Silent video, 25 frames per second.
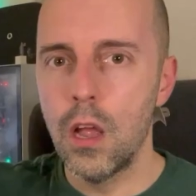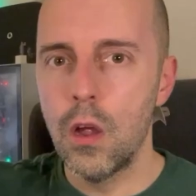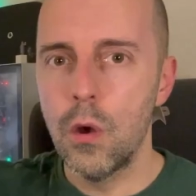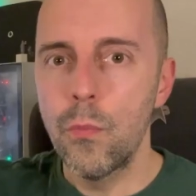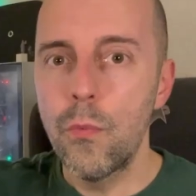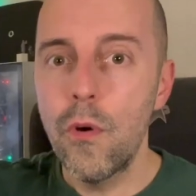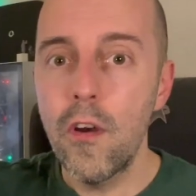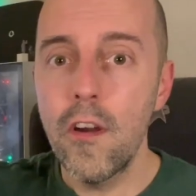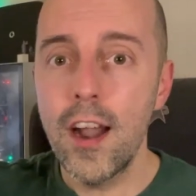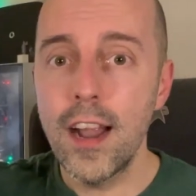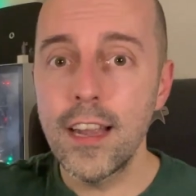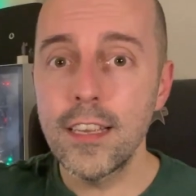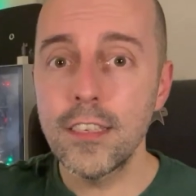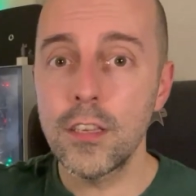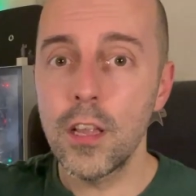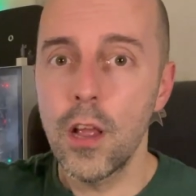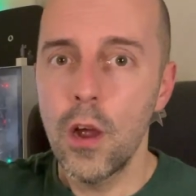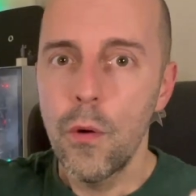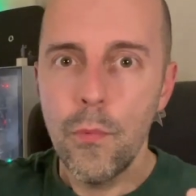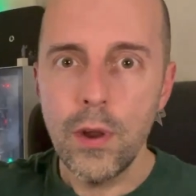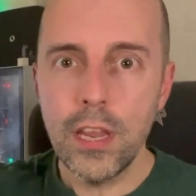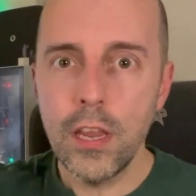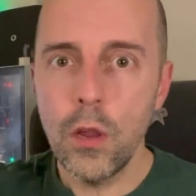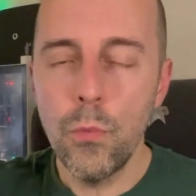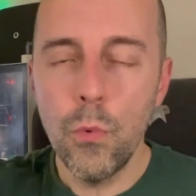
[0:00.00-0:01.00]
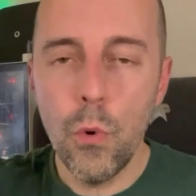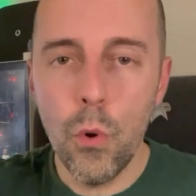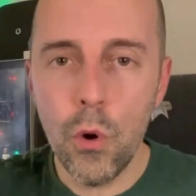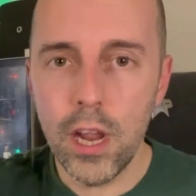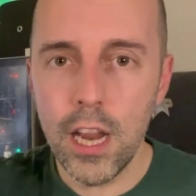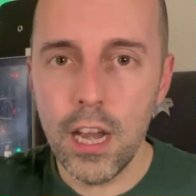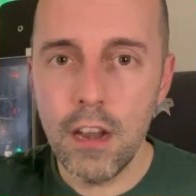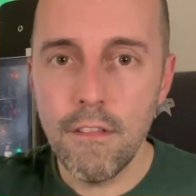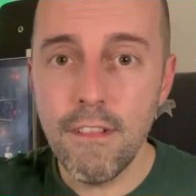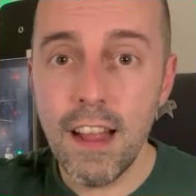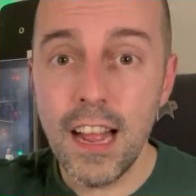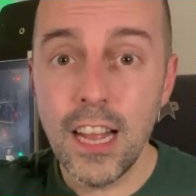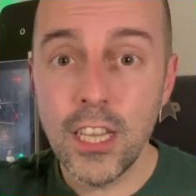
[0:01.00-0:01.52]
Whereas when you're
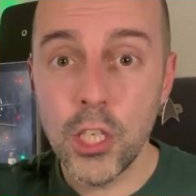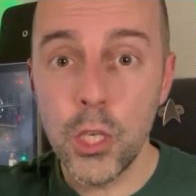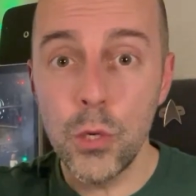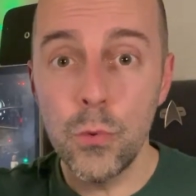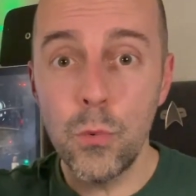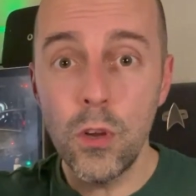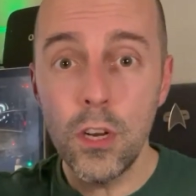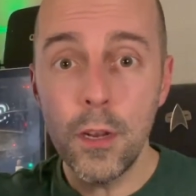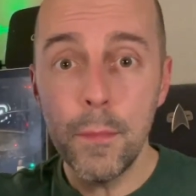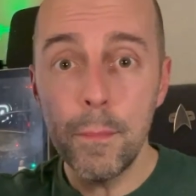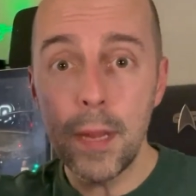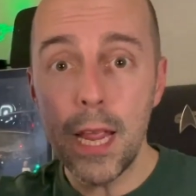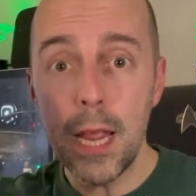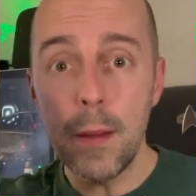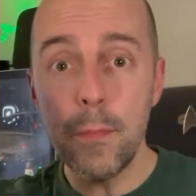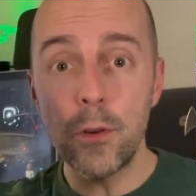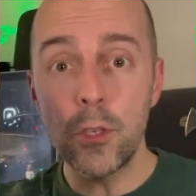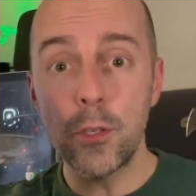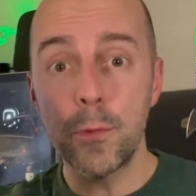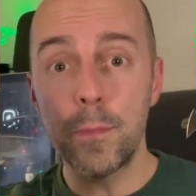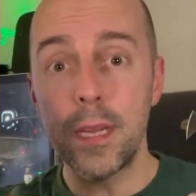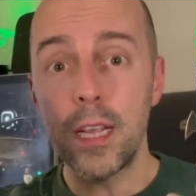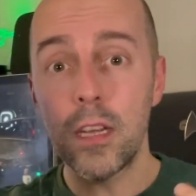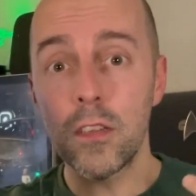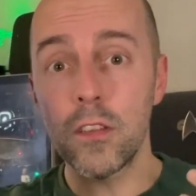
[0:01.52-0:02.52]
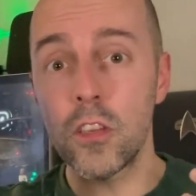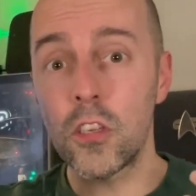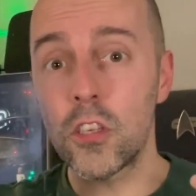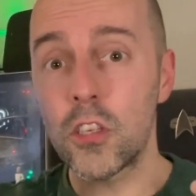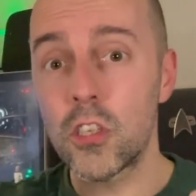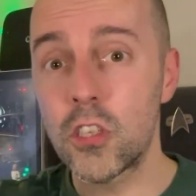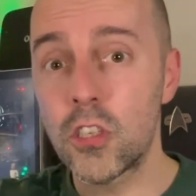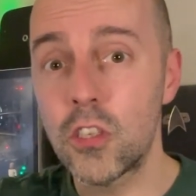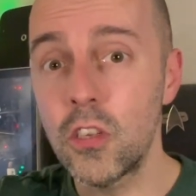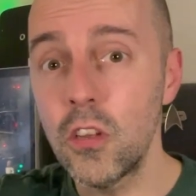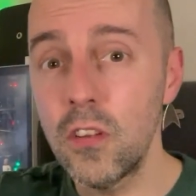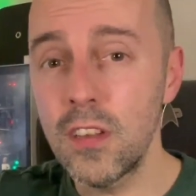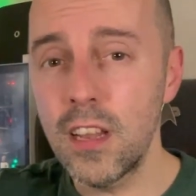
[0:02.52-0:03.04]
walking around, you want to be able to be
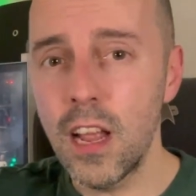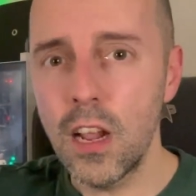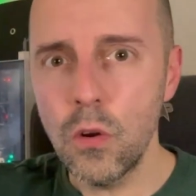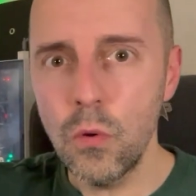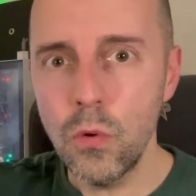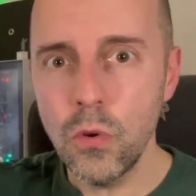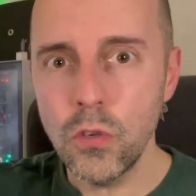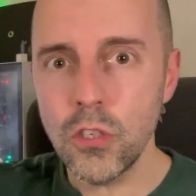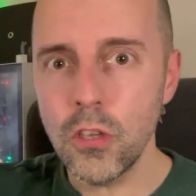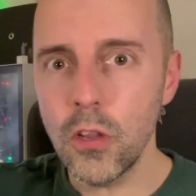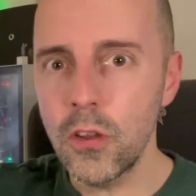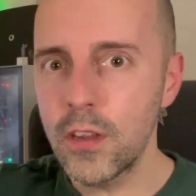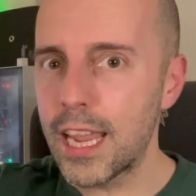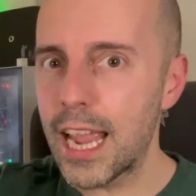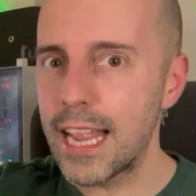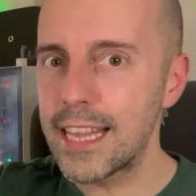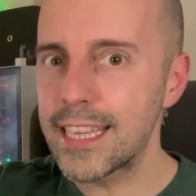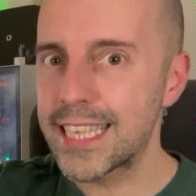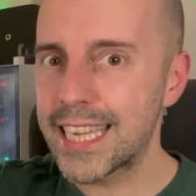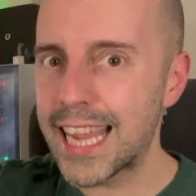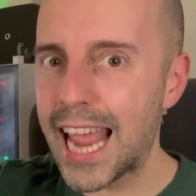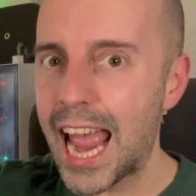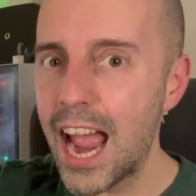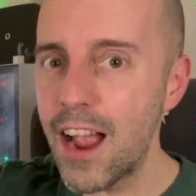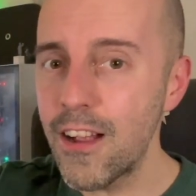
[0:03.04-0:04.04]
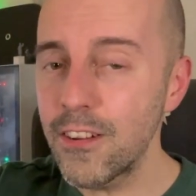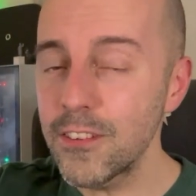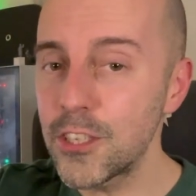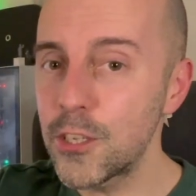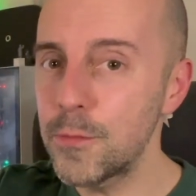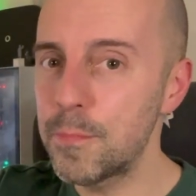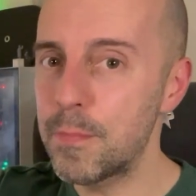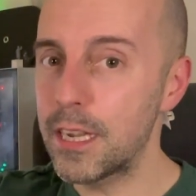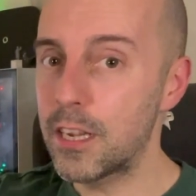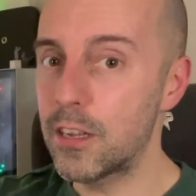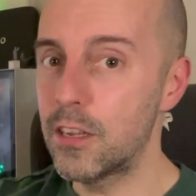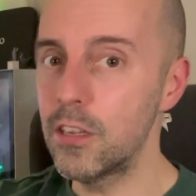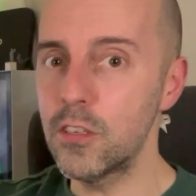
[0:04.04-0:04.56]
understood and also get into character,
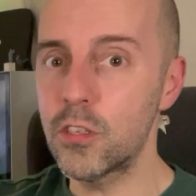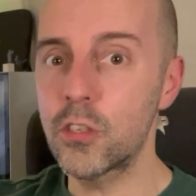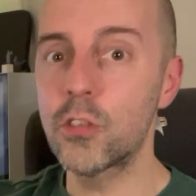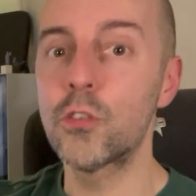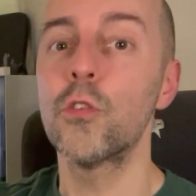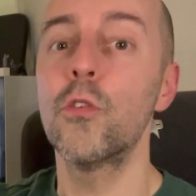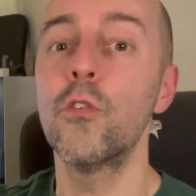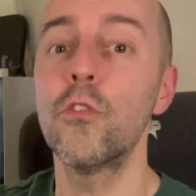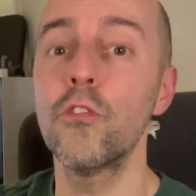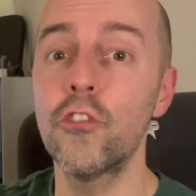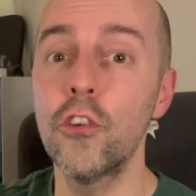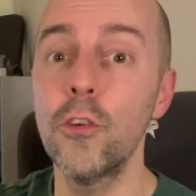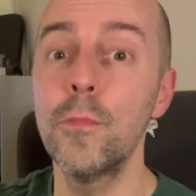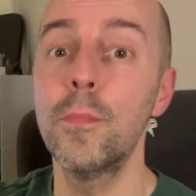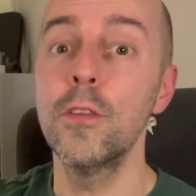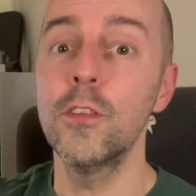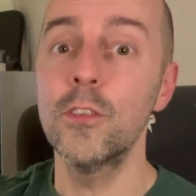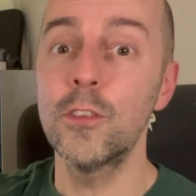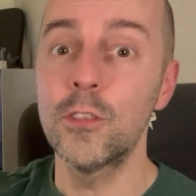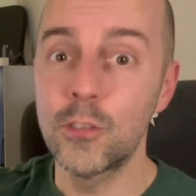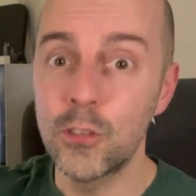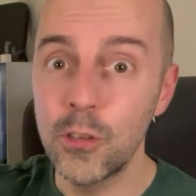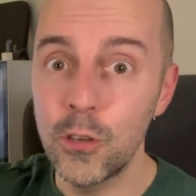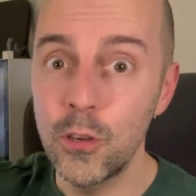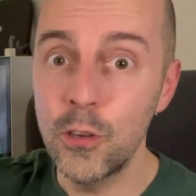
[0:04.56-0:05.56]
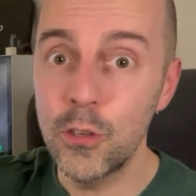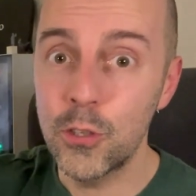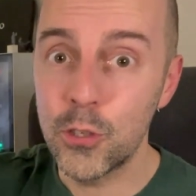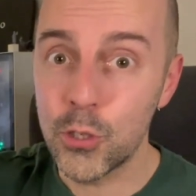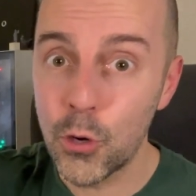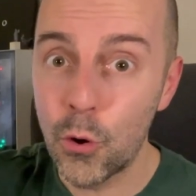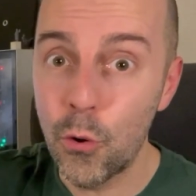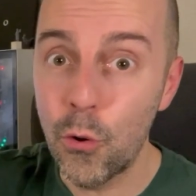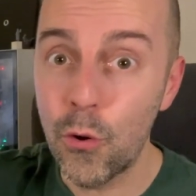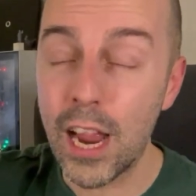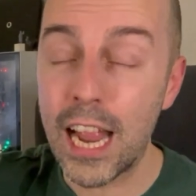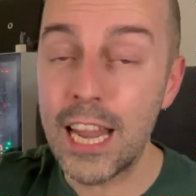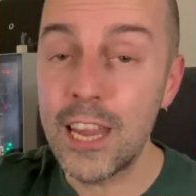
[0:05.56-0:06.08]
because stormtroopers do
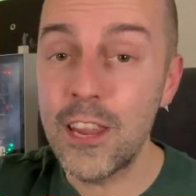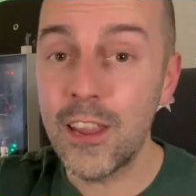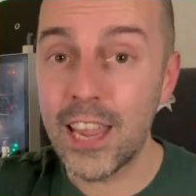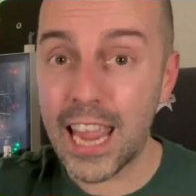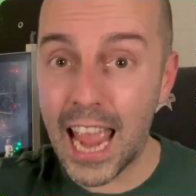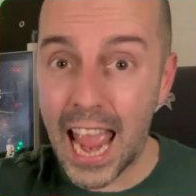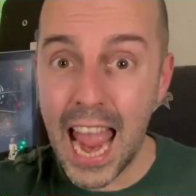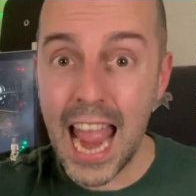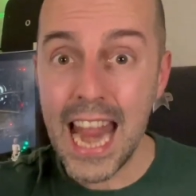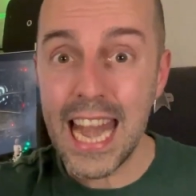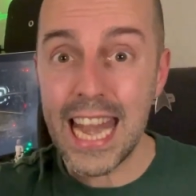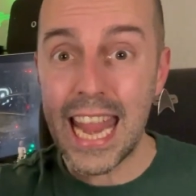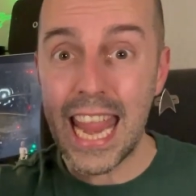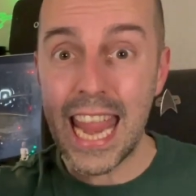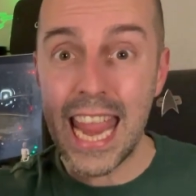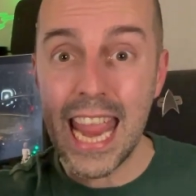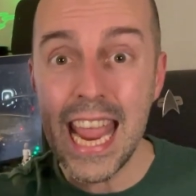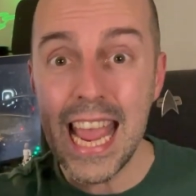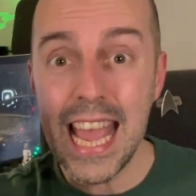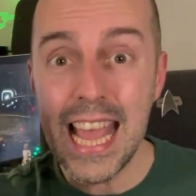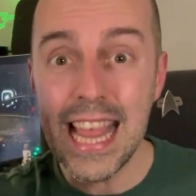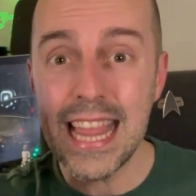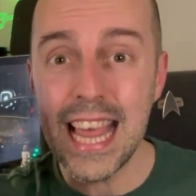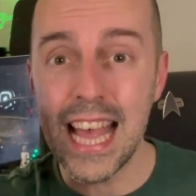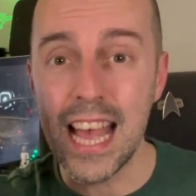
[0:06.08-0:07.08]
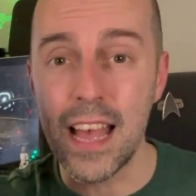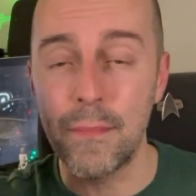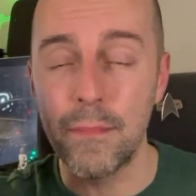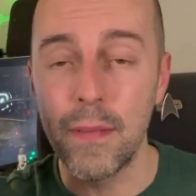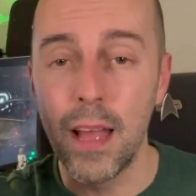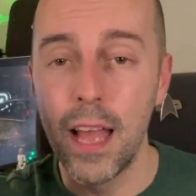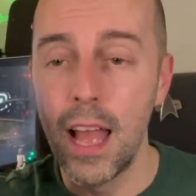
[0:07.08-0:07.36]
talk and you can hear them.